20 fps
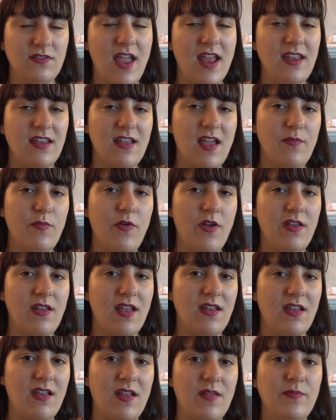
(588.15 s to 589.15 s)

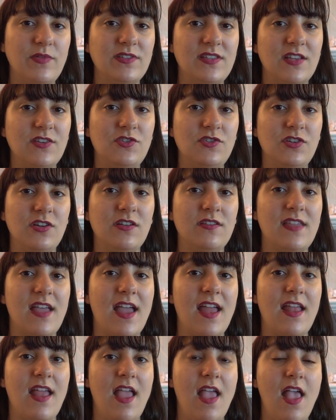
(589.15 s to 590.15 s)
99.999% sure
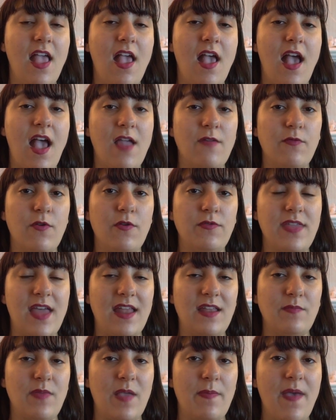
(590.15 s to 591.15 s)
that I wrote
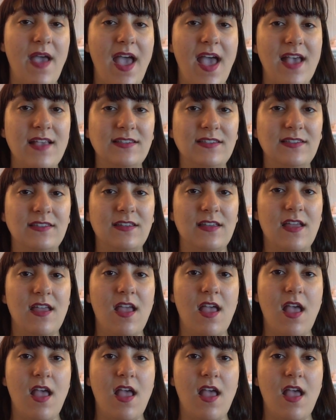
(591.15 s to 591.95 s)
that in my past.